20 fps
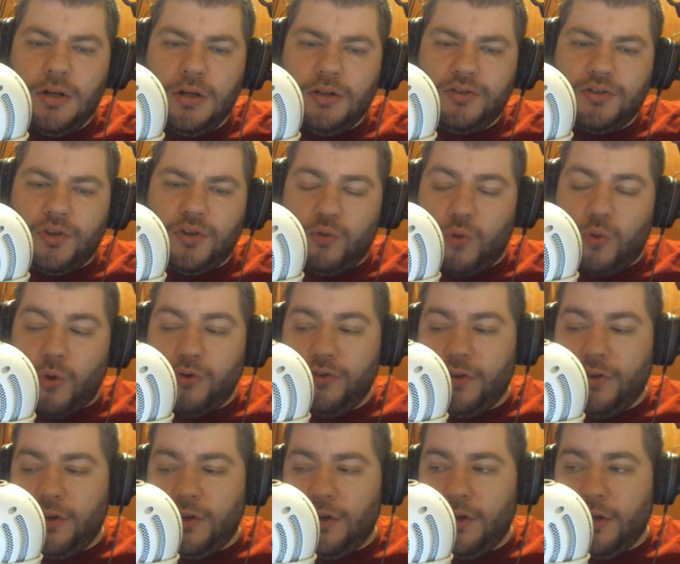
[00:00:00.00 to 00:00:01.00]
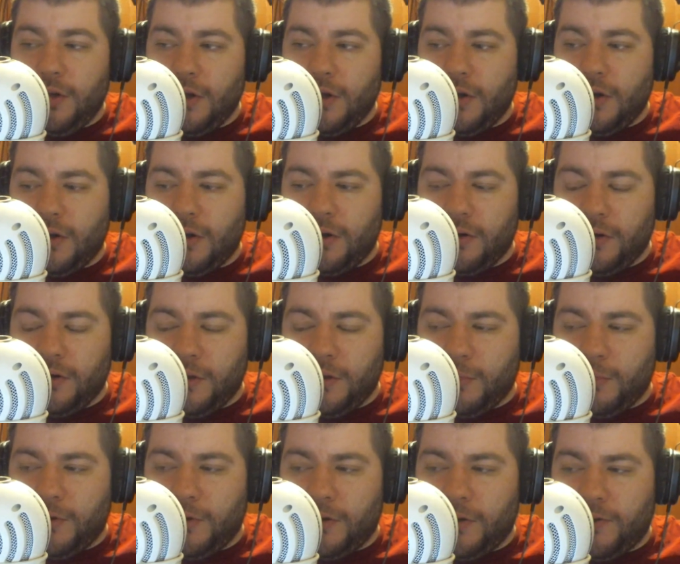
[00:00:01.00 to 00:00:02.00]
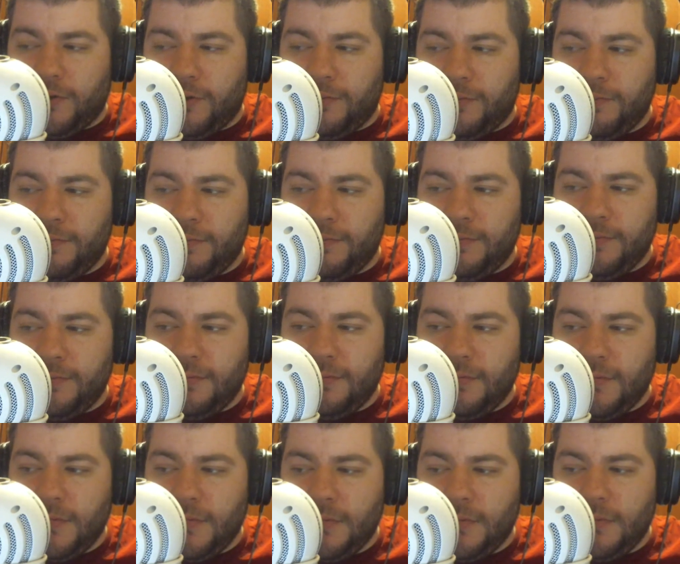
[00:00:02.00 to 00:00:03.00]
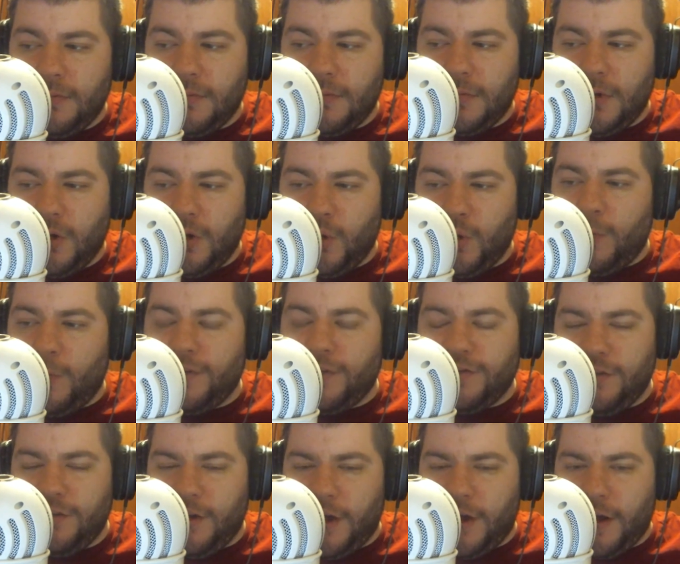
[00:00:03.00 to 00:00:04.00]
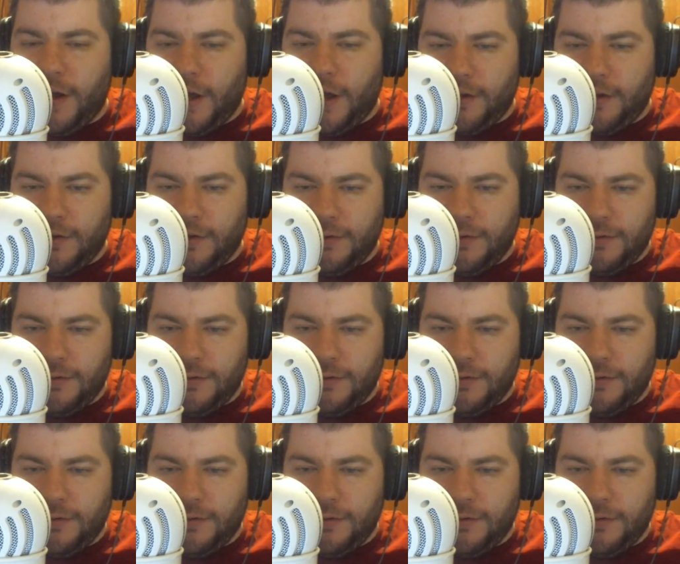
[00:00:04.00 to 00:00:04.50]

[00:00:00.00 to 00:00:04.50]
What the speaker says: So grossly early prediction. Who wins TI8?